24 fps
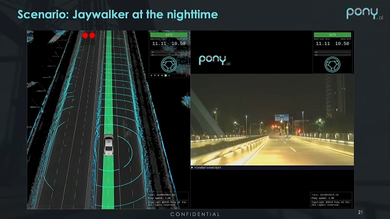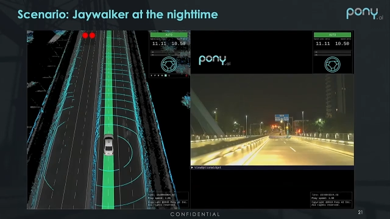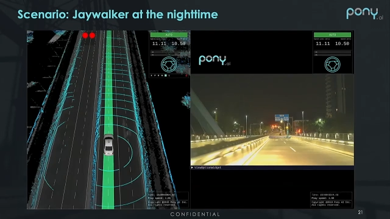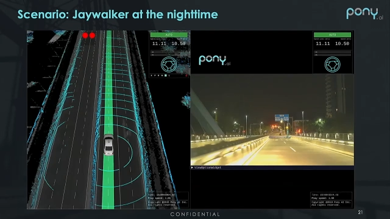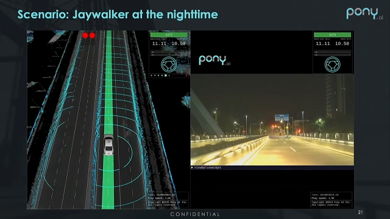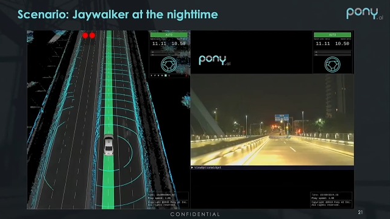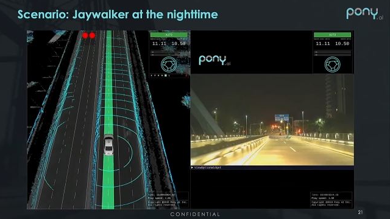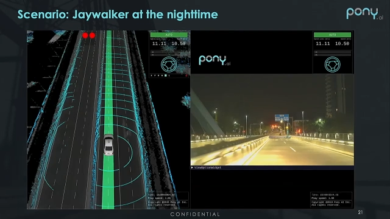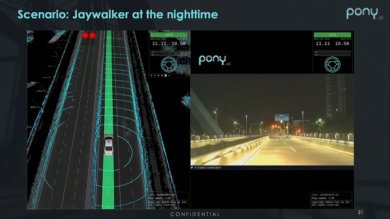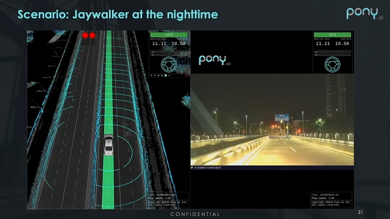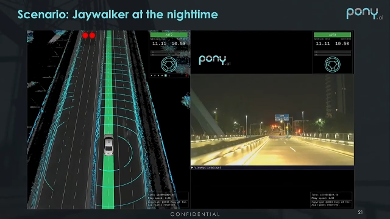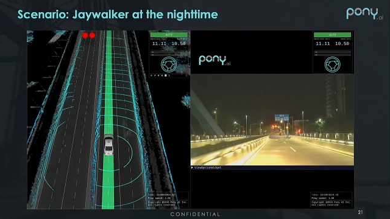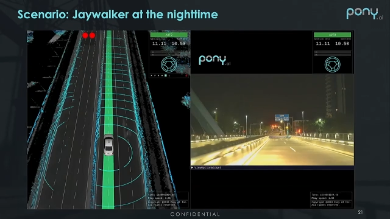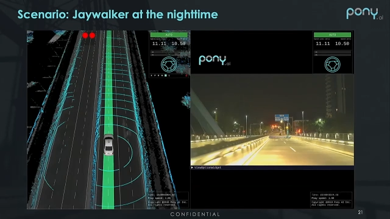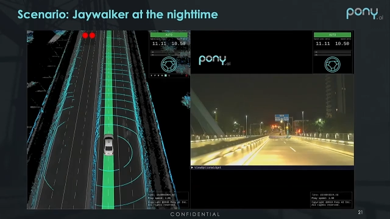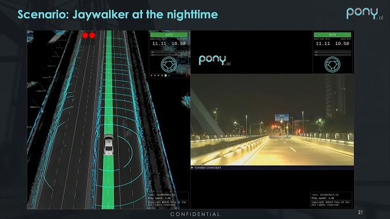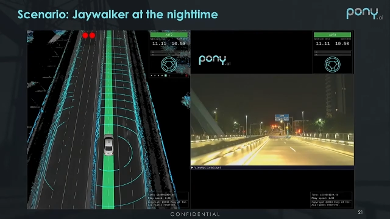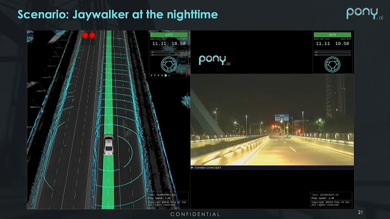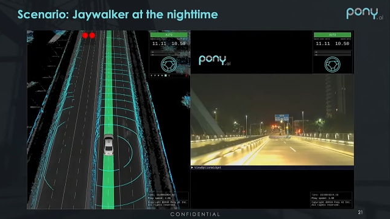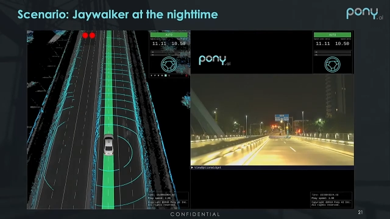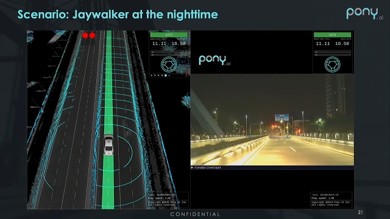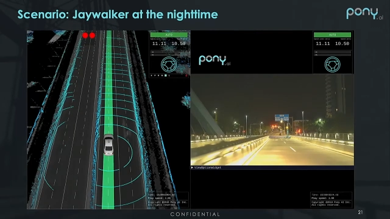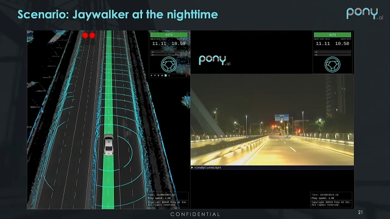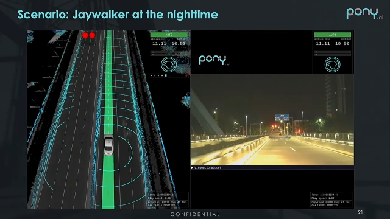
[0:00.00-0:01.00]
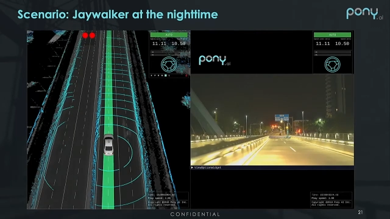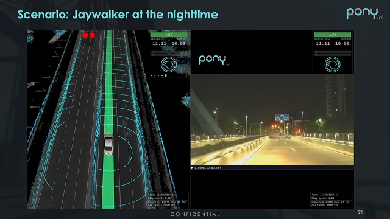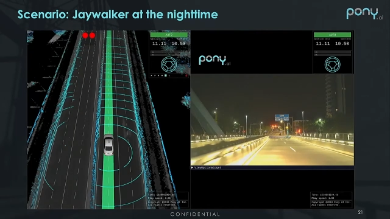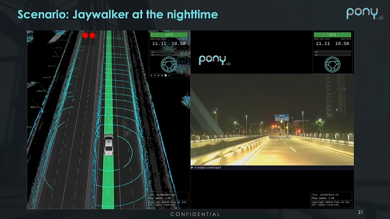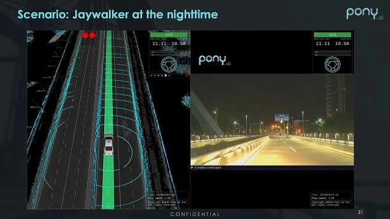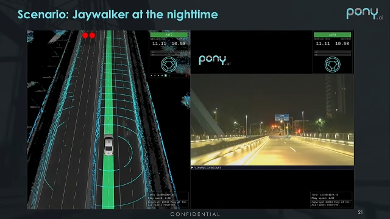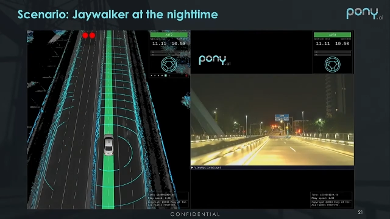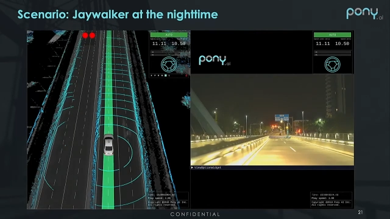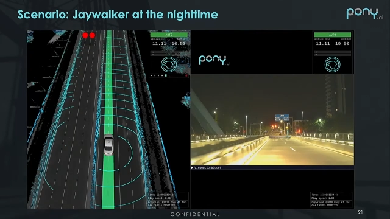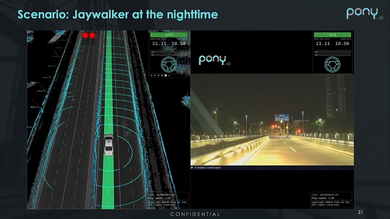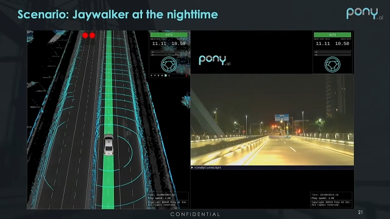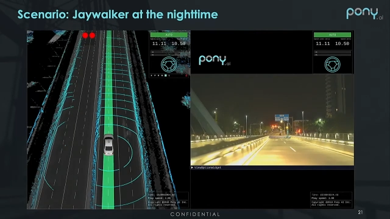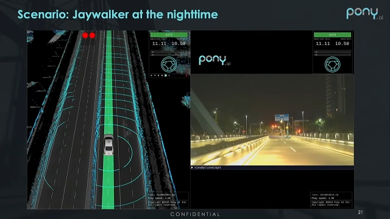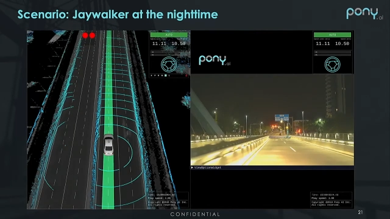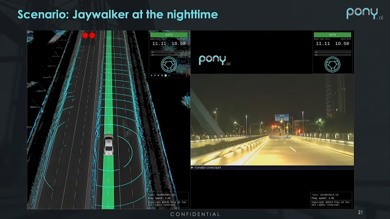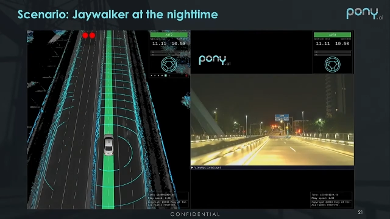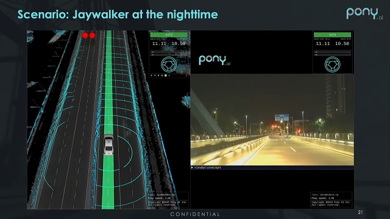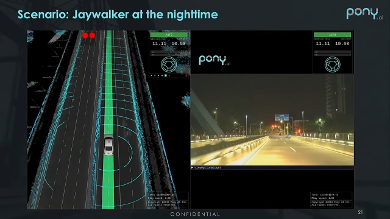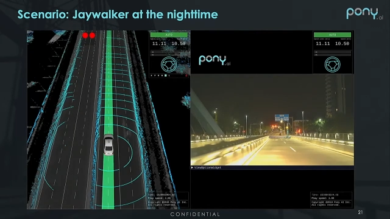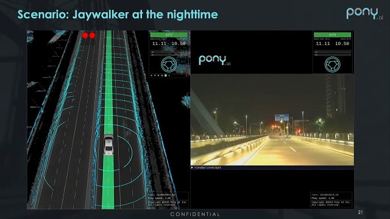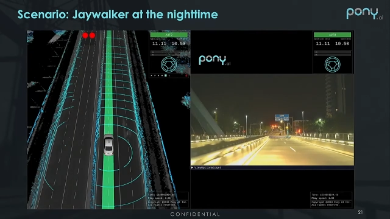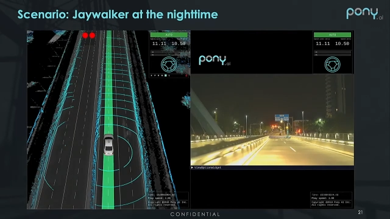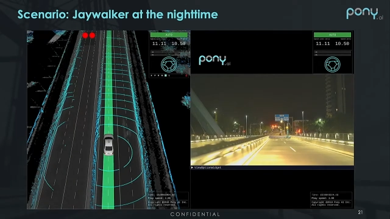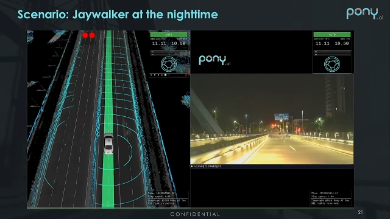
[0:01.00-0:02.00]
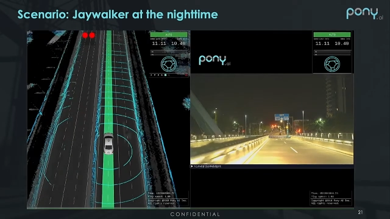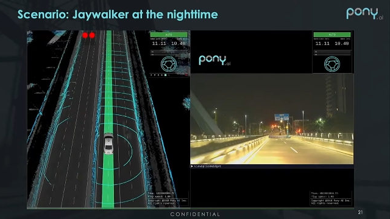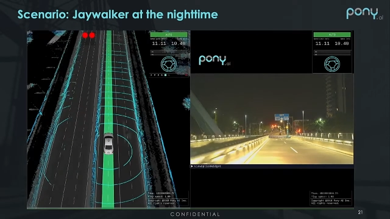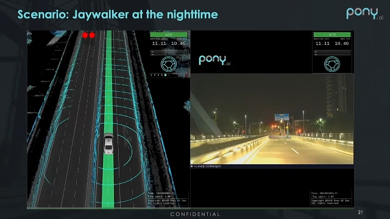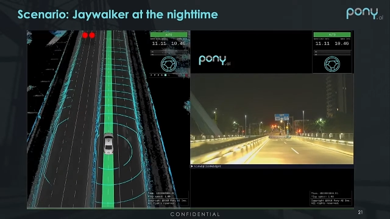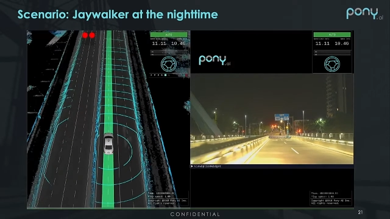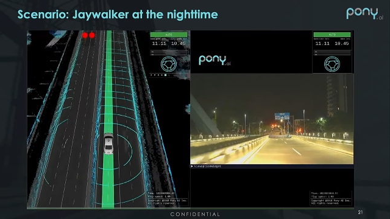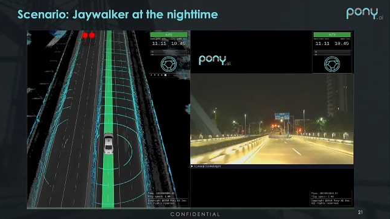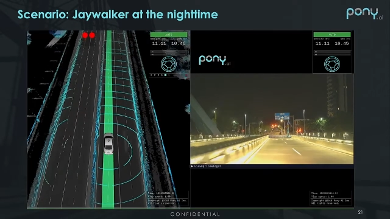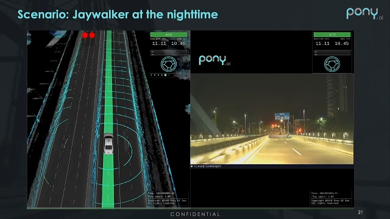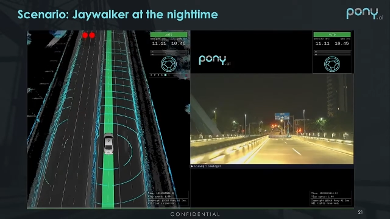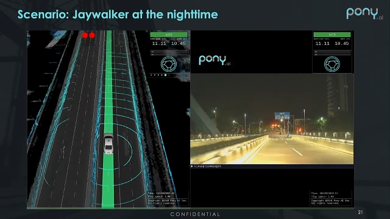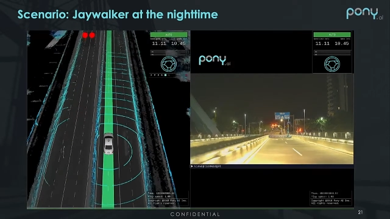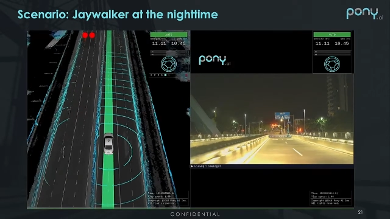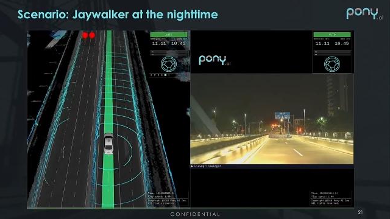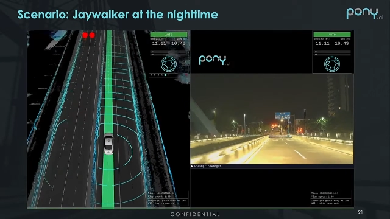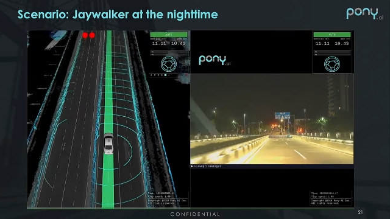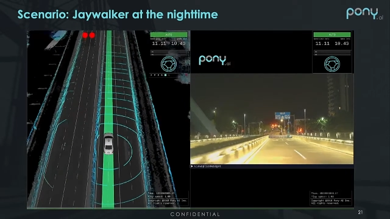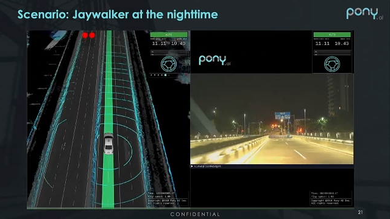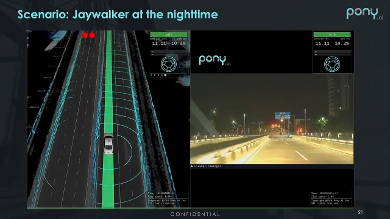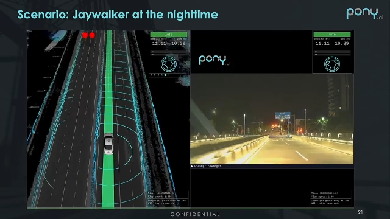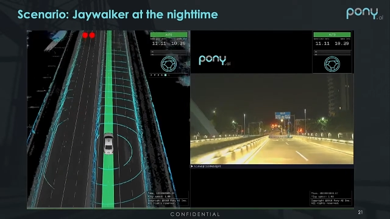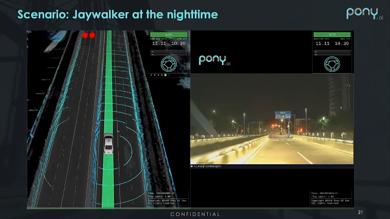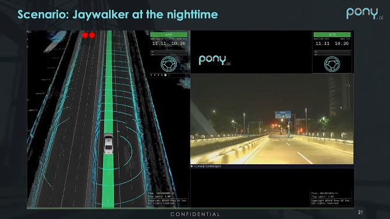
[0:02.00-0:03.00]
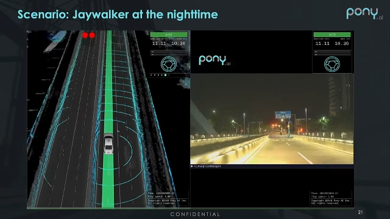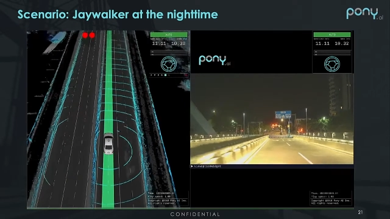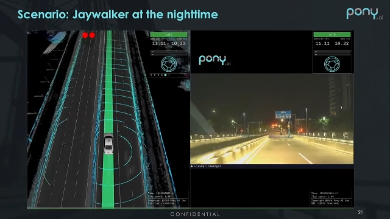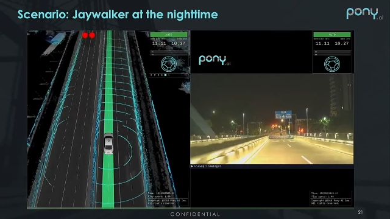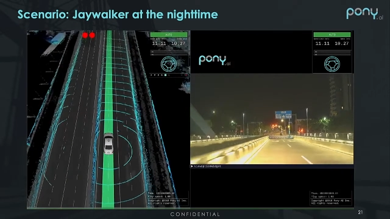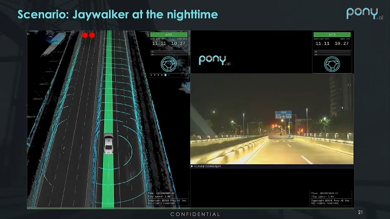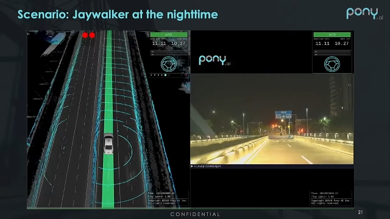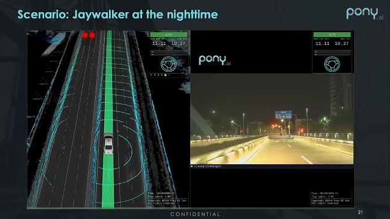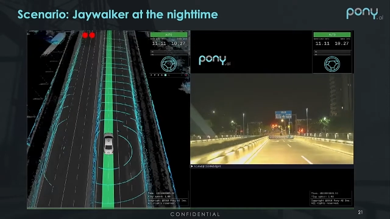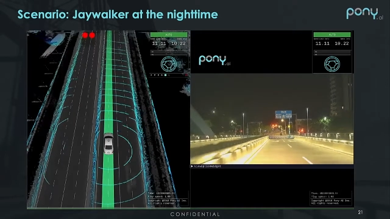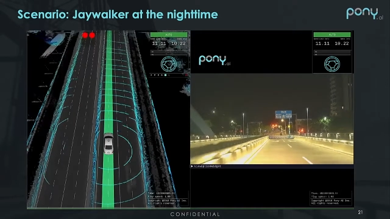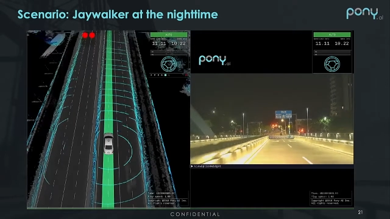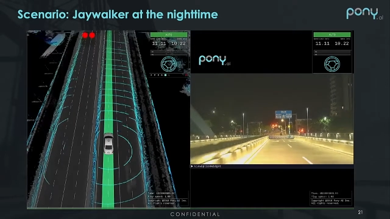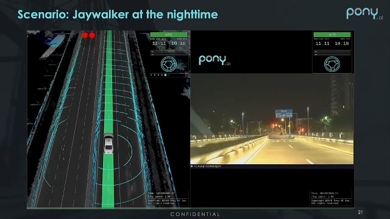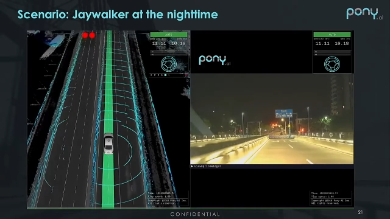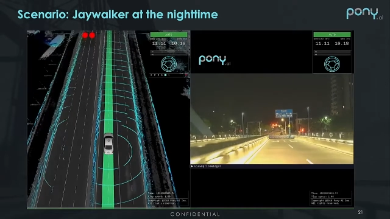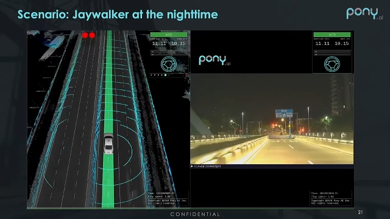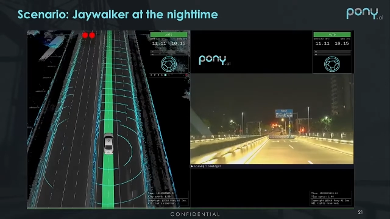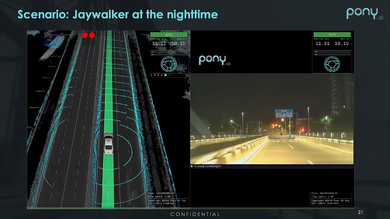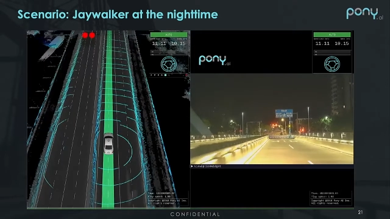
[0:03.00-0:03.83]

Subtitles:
(no speaker visible)